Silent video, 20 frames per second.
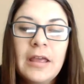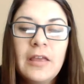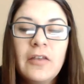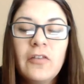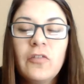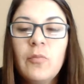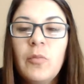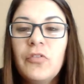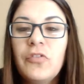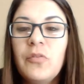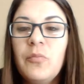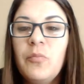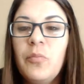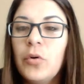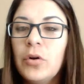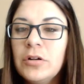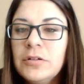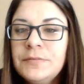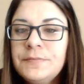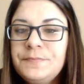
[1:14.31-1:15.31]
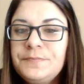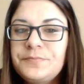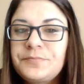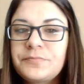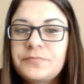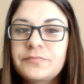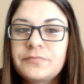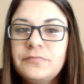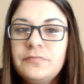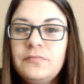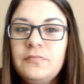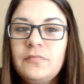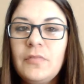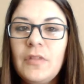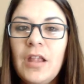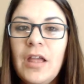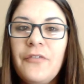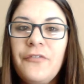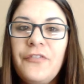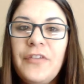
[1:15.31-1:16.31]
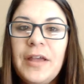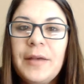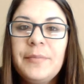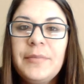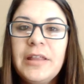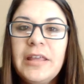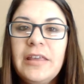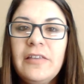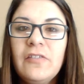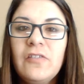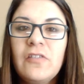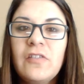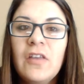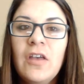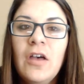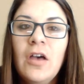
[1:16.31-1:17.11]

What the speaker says: is most important. Families